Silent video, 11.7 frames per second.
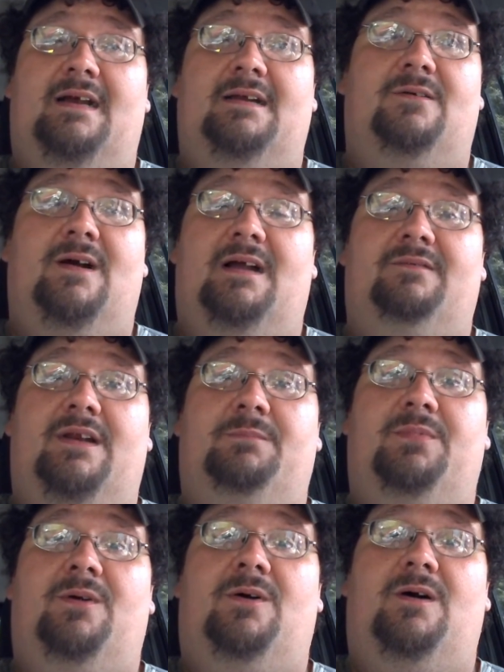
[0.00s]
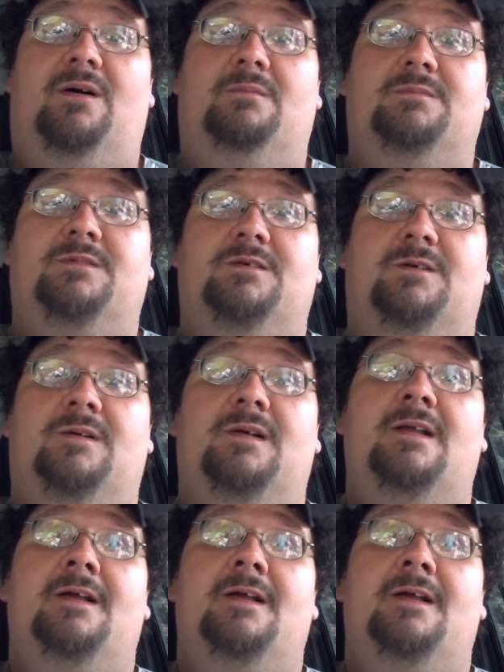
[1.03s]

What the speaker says: I don't have any problems. So